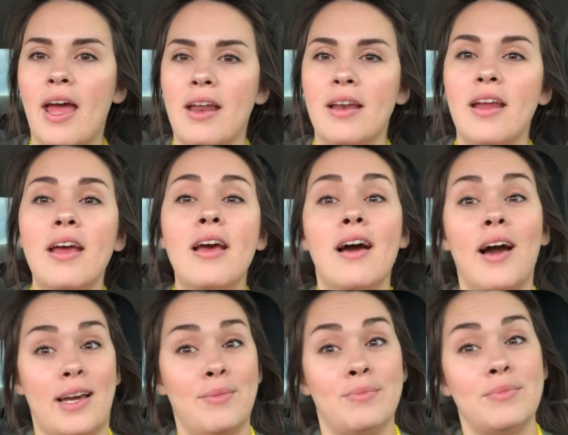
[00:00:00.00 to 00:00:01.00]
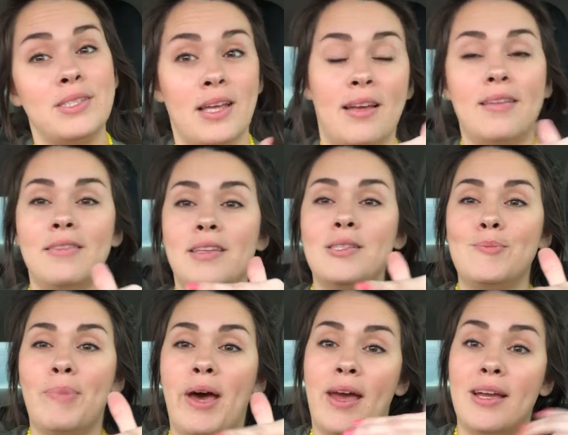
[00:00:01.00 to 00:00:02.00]
And I'm saying this
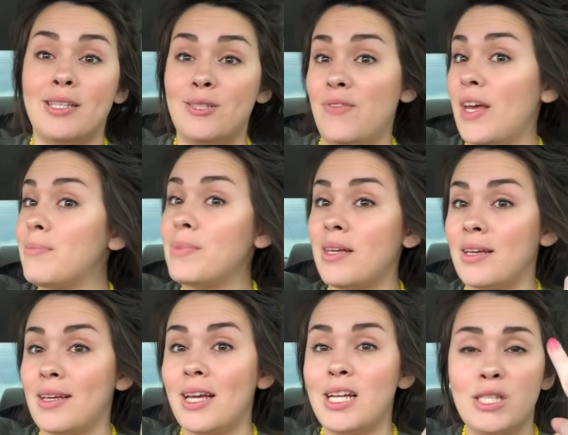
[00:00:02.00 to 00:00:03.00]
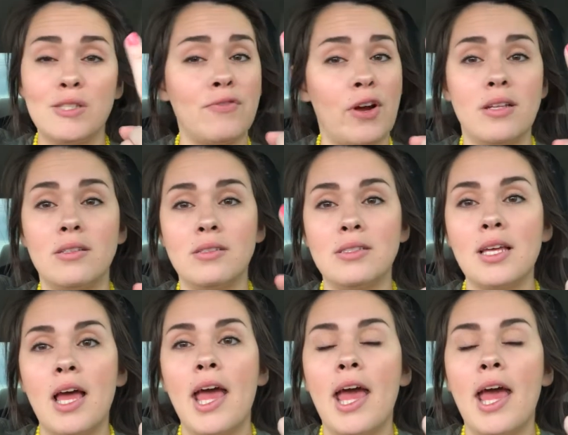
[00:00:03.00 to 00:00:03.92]
by his family and his friends,